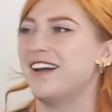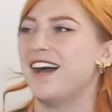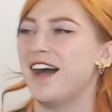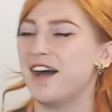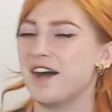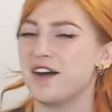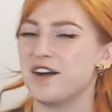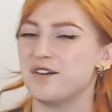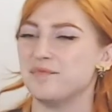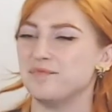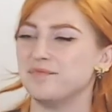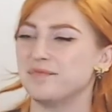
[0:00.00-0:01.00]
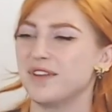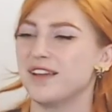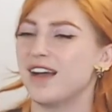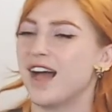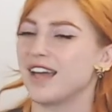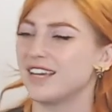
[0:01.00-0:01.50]

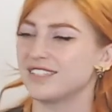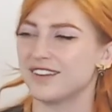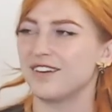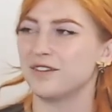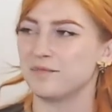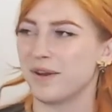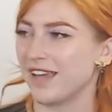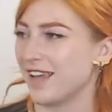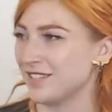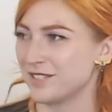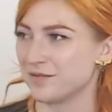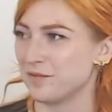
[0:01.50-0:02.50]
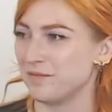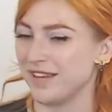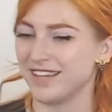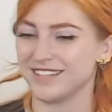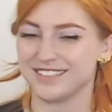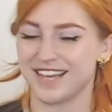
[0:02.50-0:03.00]
I guess all my answer would
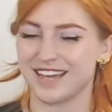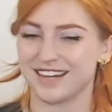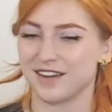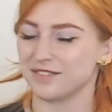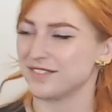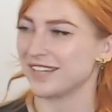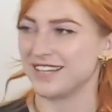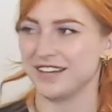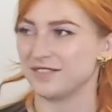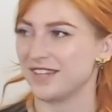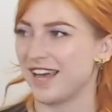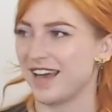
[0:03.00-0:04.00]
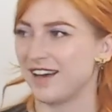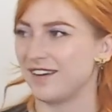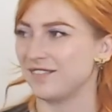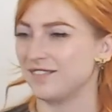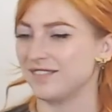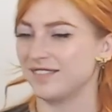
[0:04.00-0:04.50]
be is that I was lucky enough to have